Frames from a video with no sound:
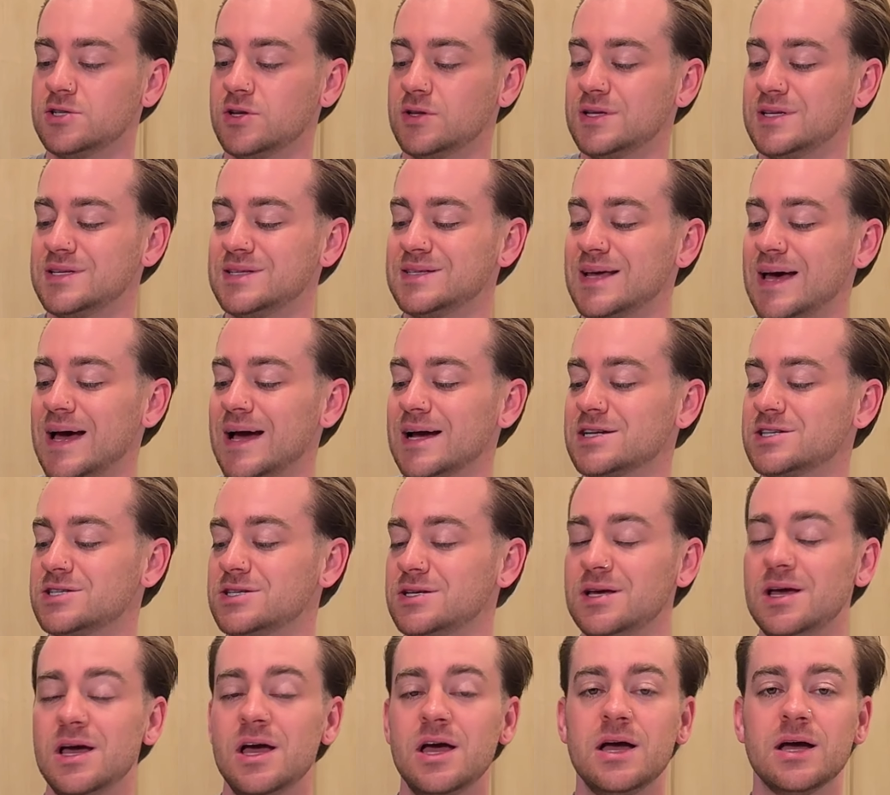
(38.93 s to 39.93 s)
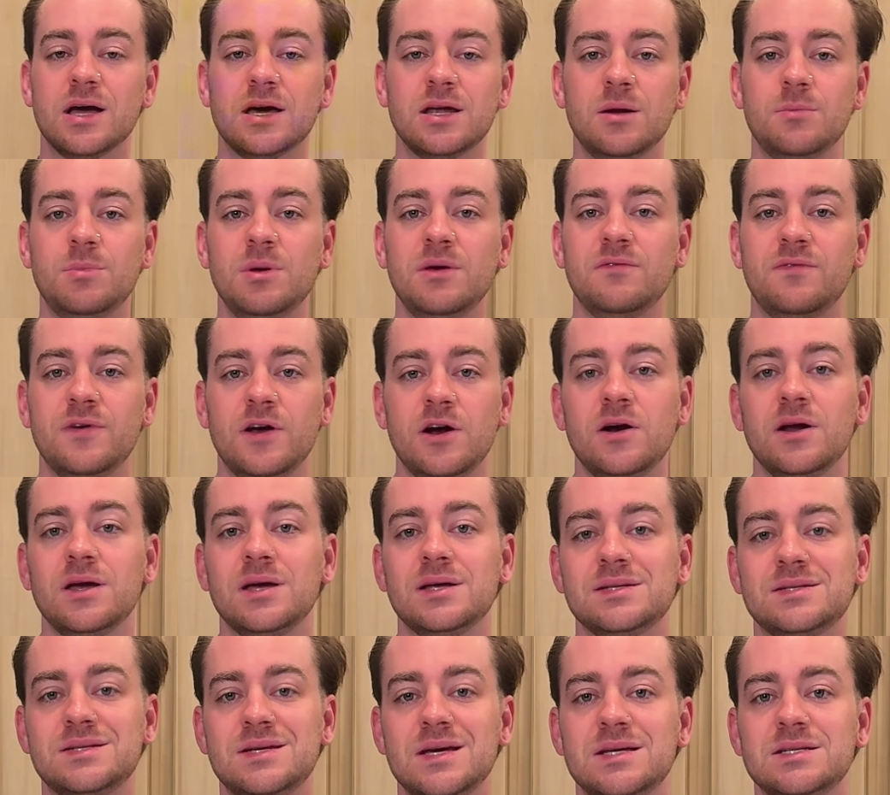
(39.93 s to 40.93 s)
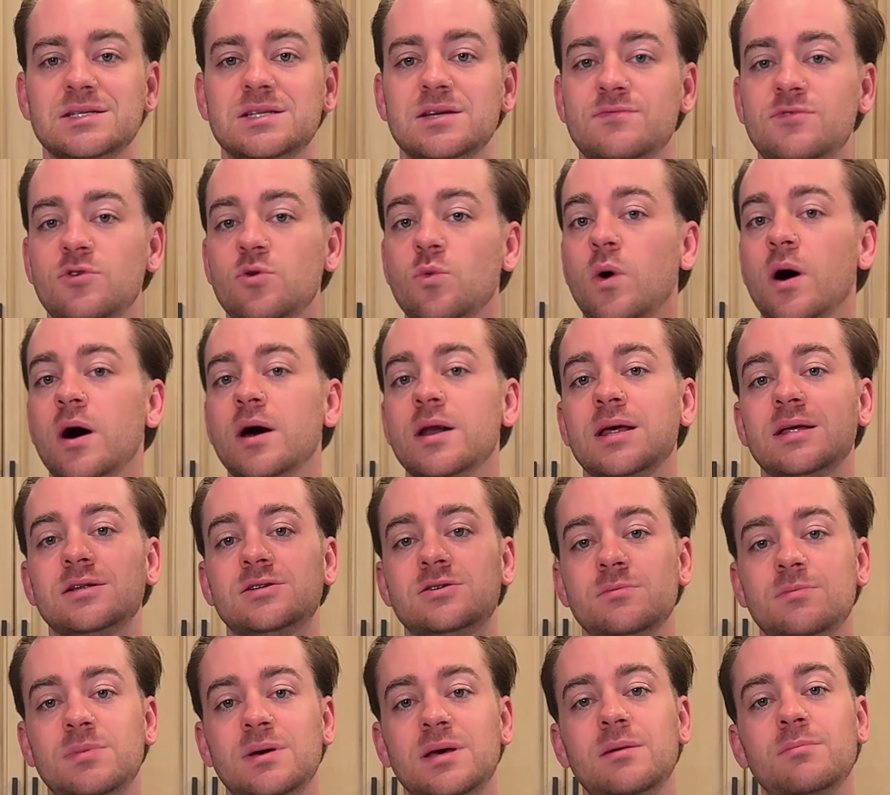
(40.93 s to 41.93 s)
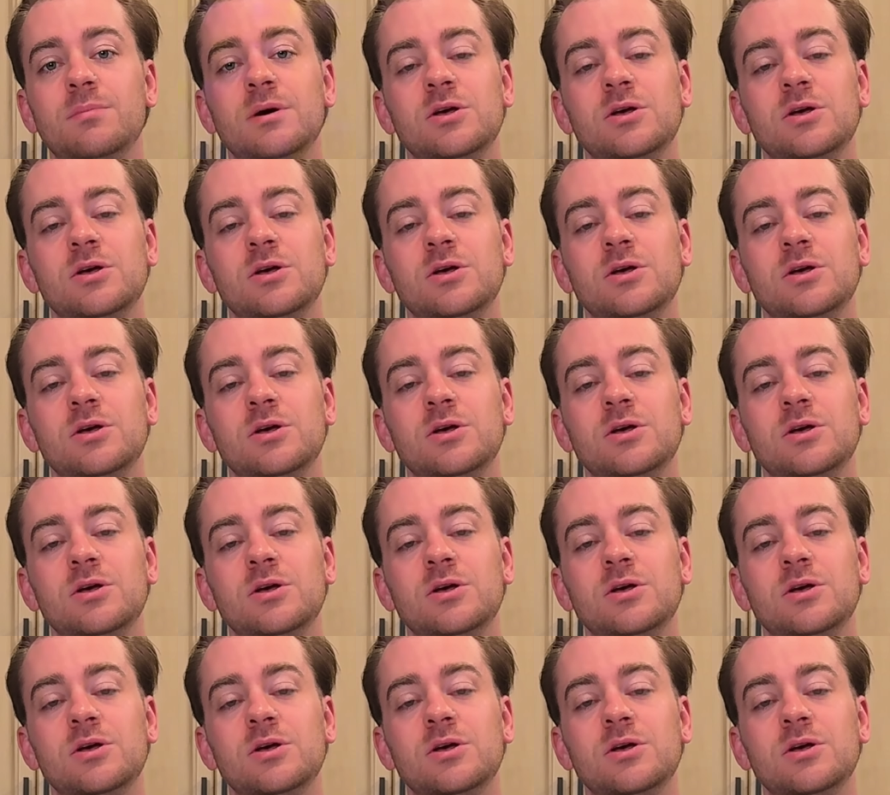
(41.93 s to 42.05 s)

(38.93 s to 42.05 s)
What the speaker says: So this is actually gonna be very intense if you want it to be,